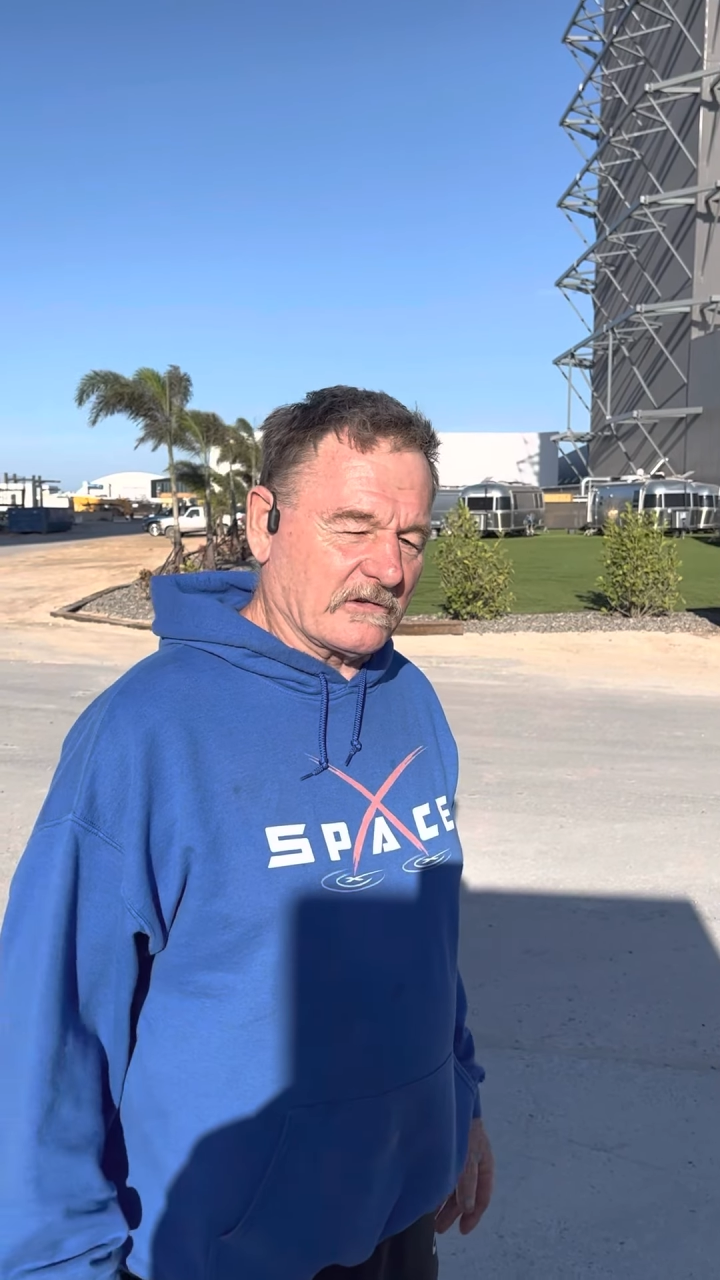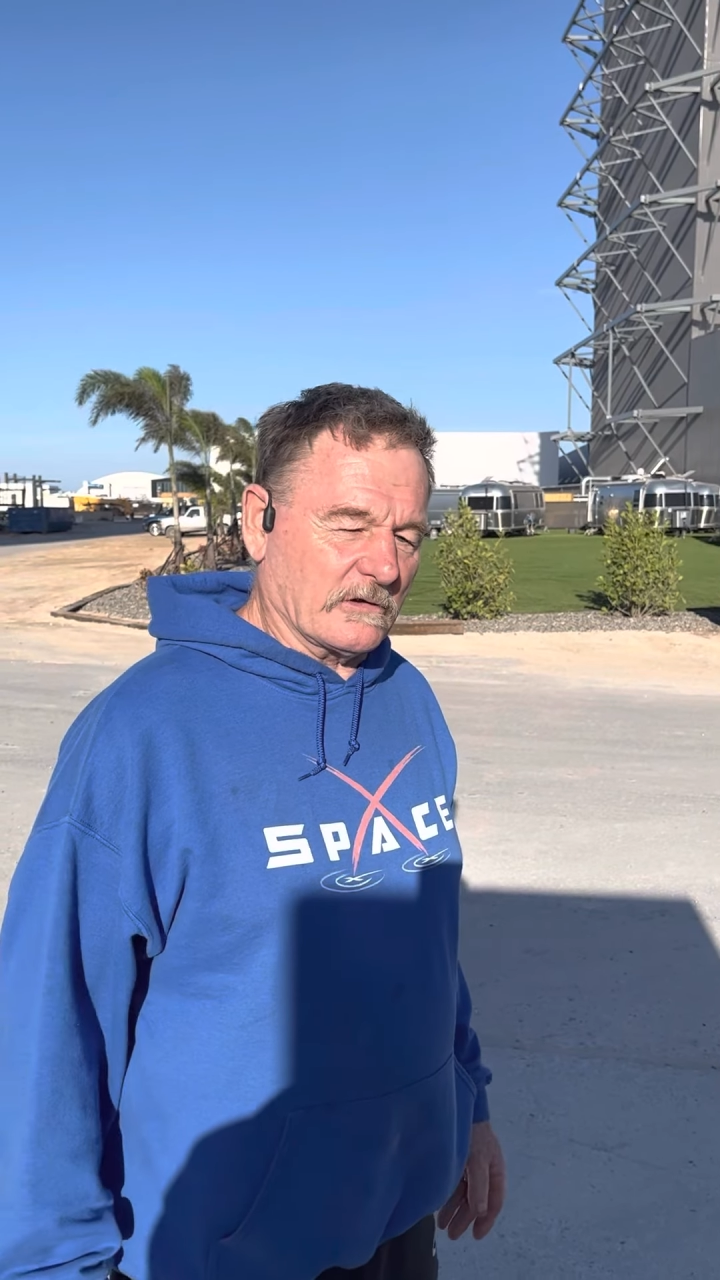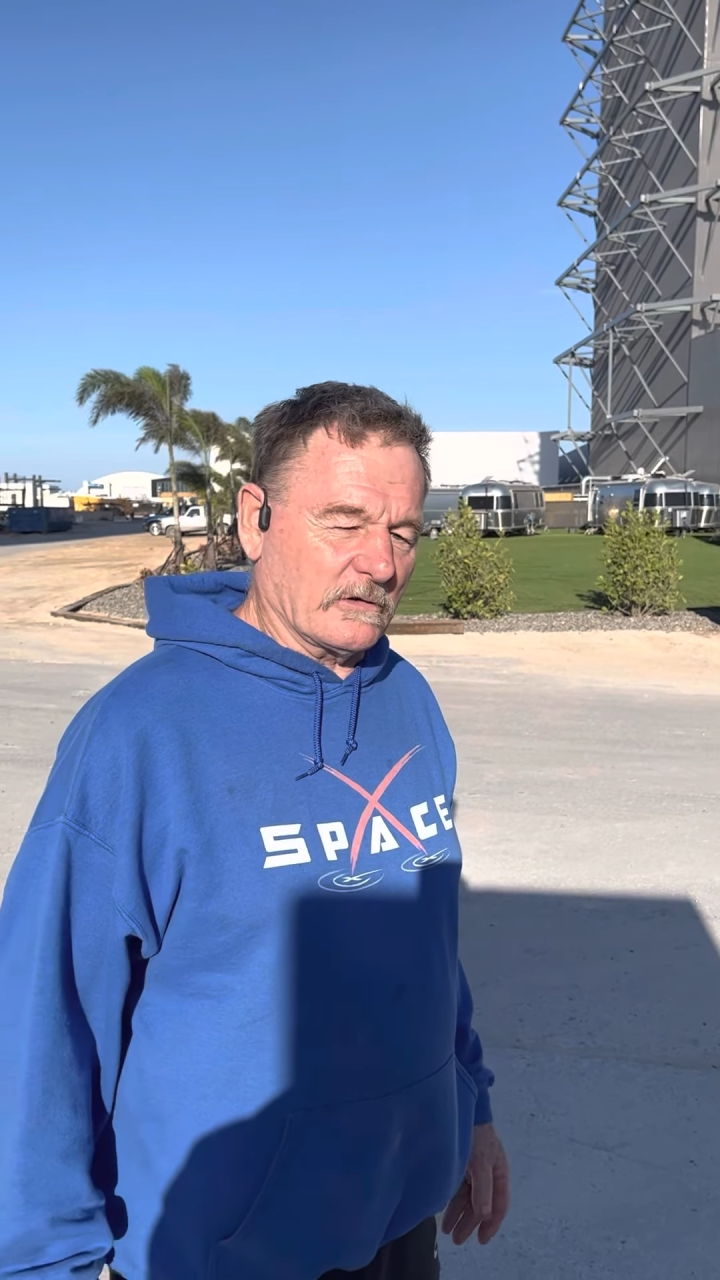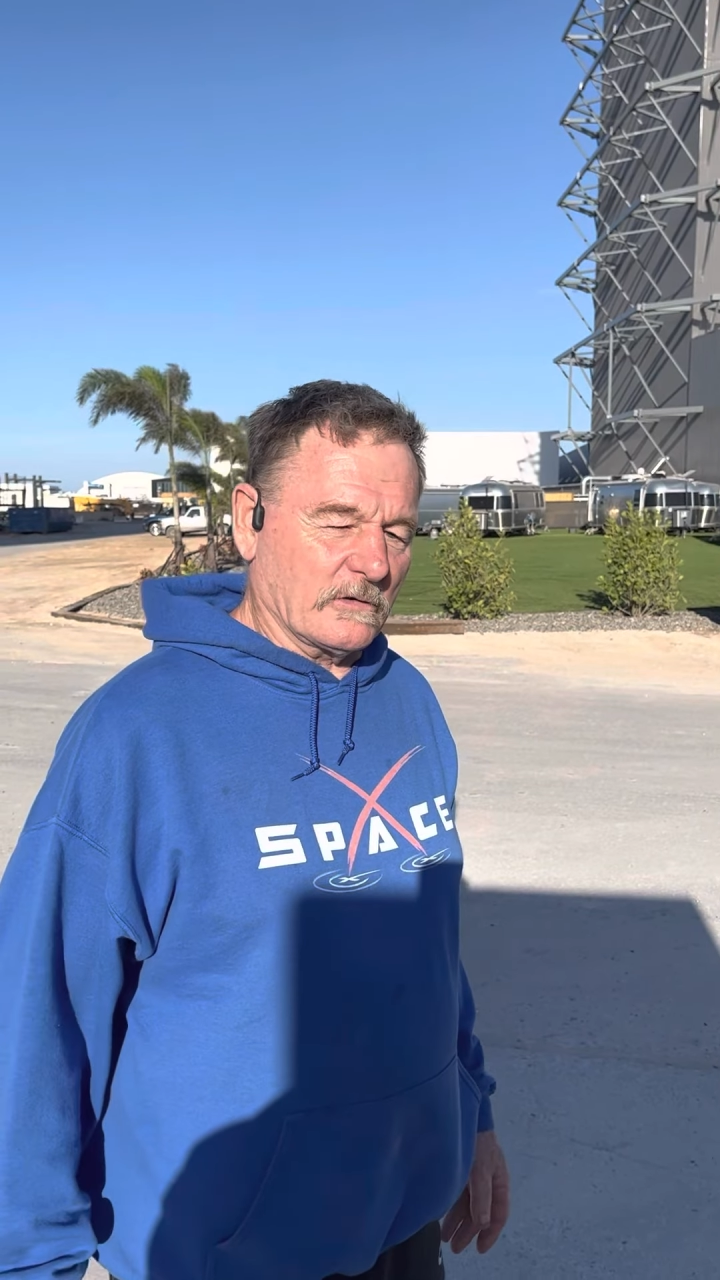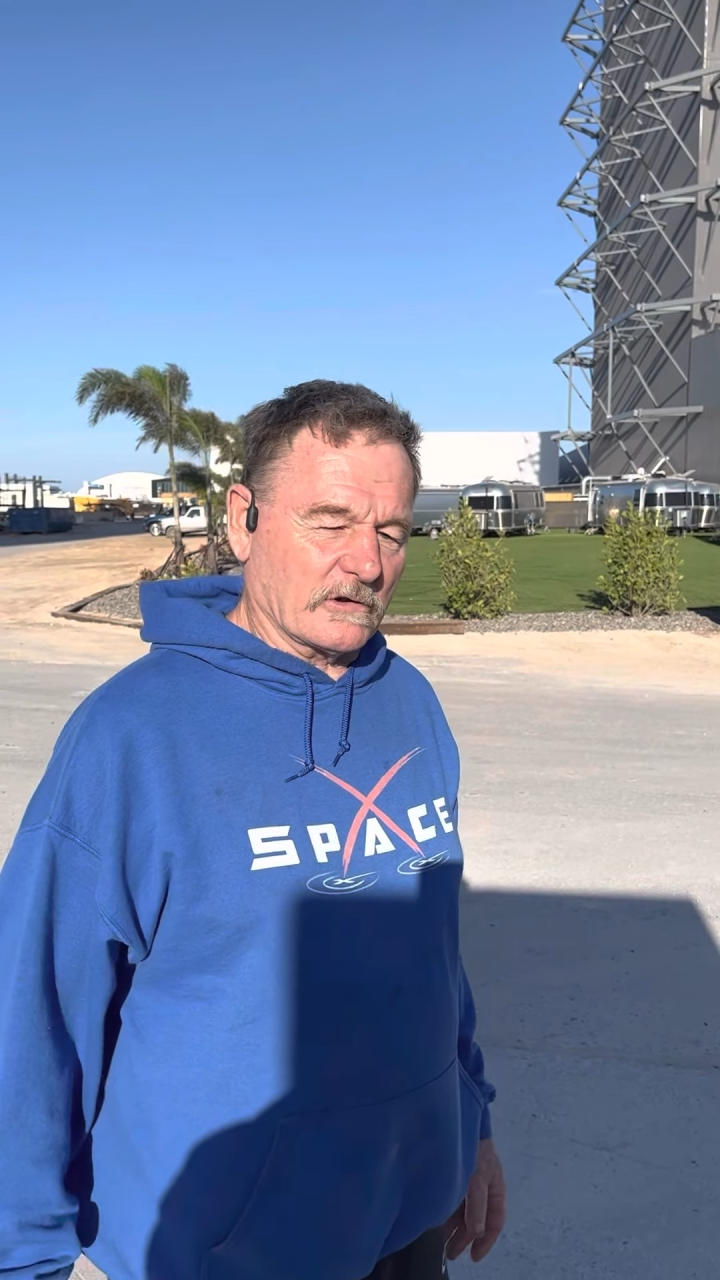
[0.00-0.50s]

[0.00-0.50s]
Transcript: to